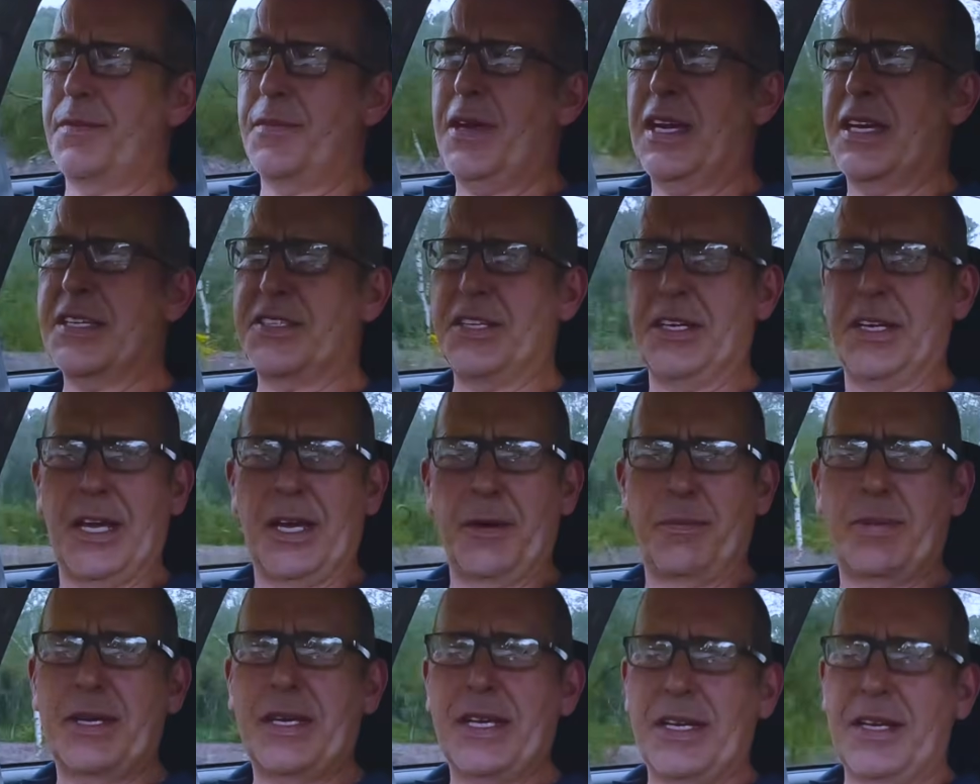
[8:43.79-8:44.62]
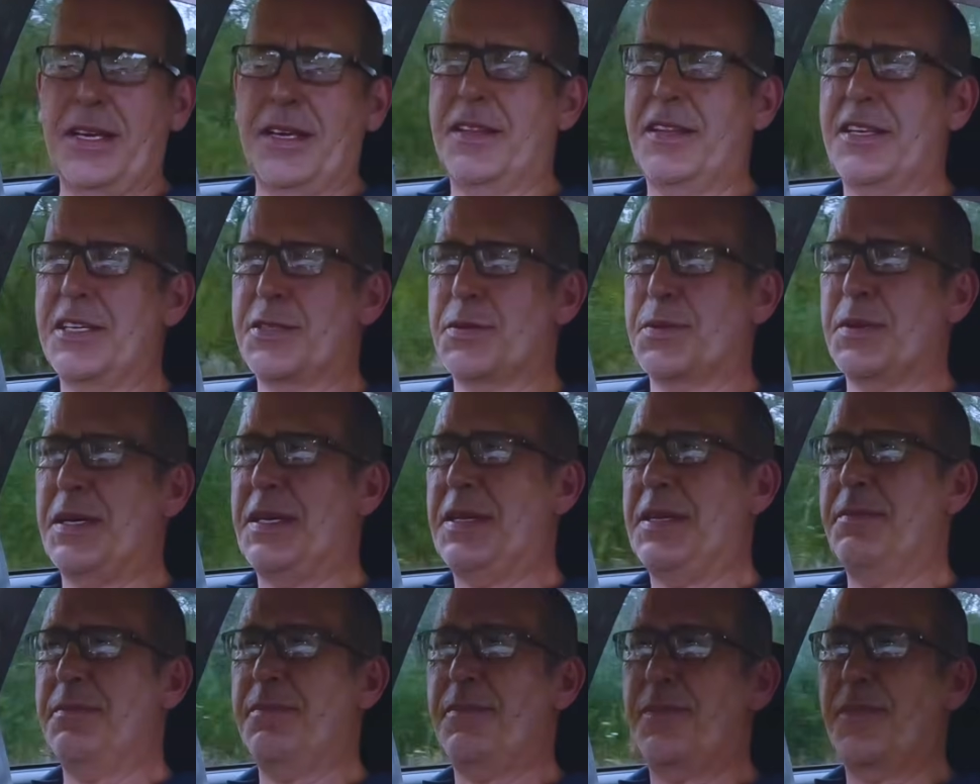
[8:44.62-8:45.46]
actually no, beginning of this
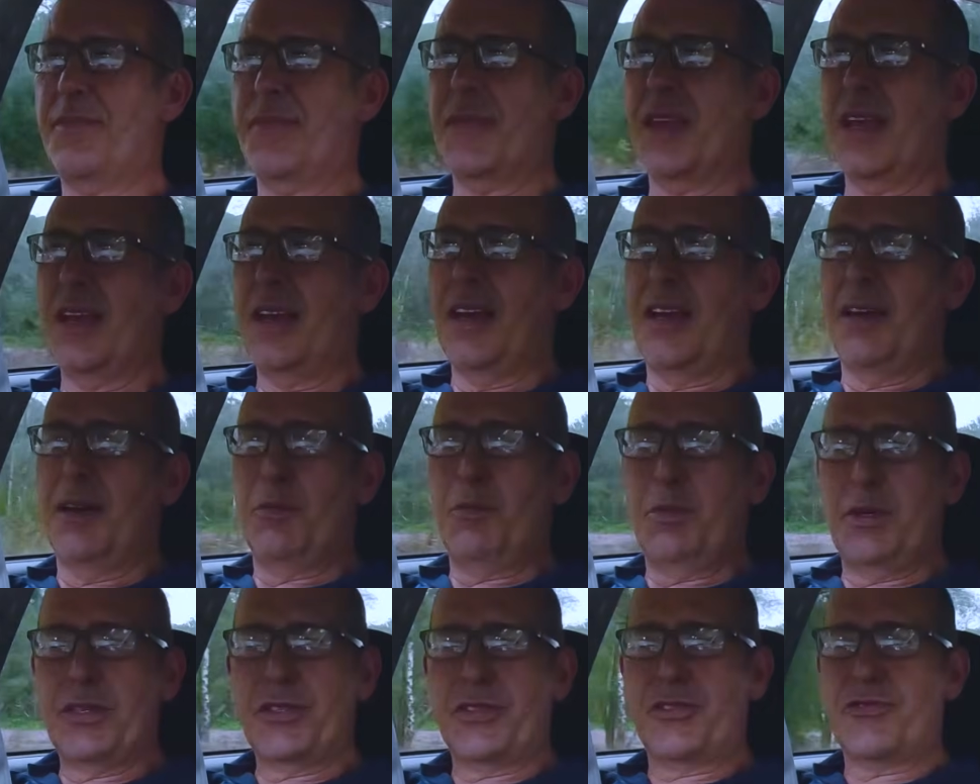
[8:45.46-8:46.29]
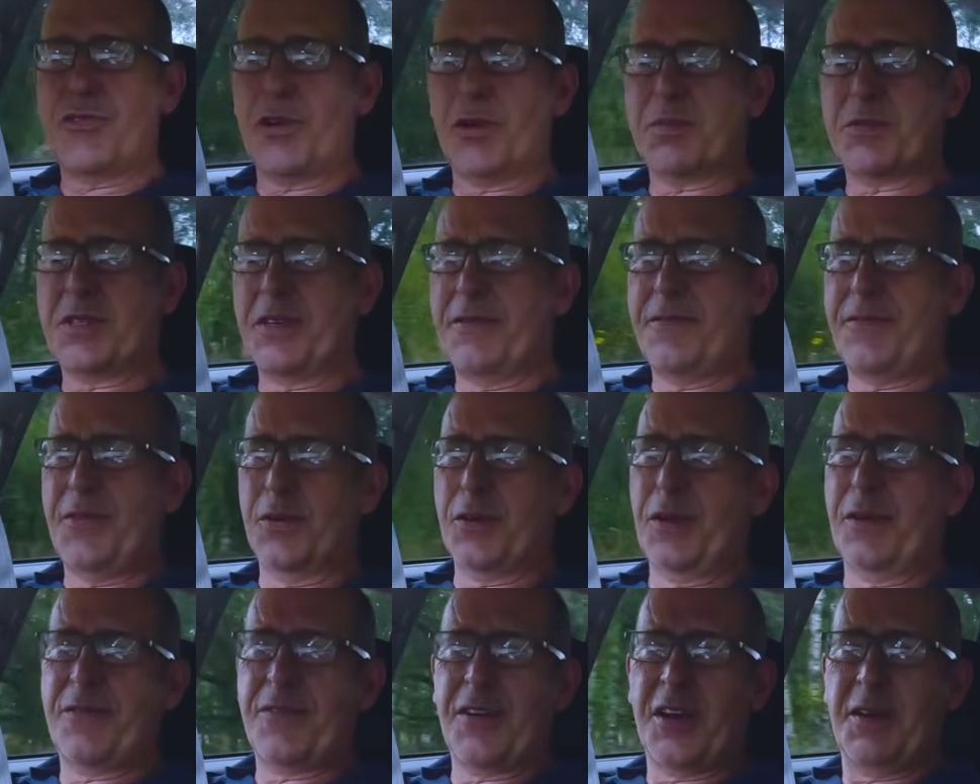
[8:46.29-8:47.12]
week, which dropped it
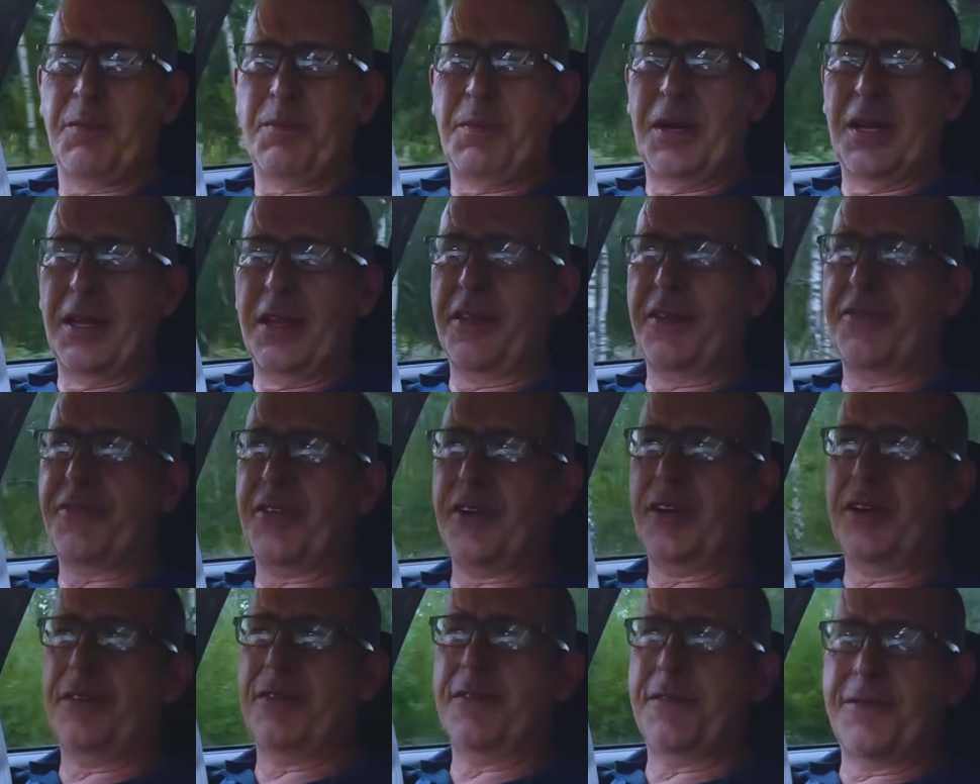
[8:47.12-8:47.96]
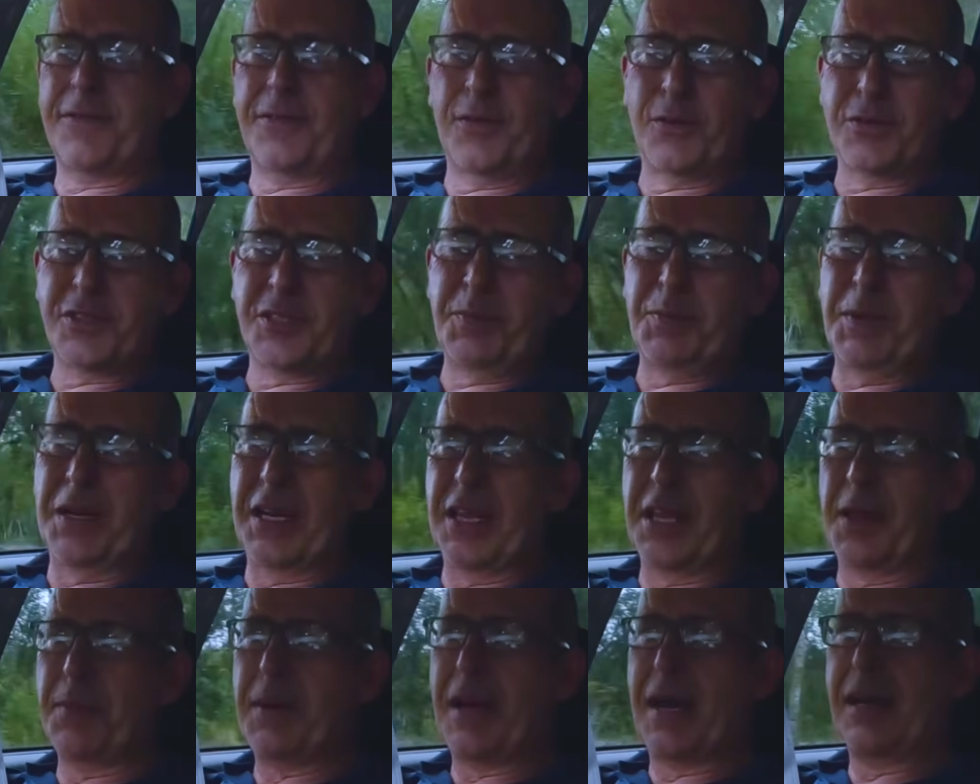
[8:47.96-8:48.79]
45mm at the front,
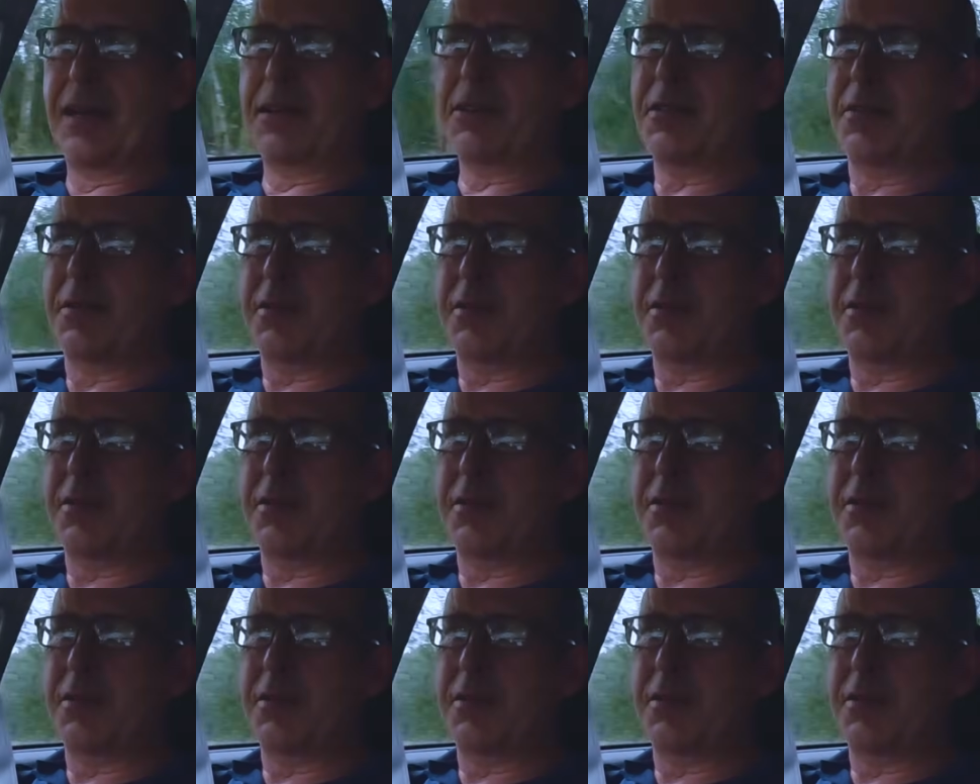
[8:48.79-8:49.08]
40mm at the back.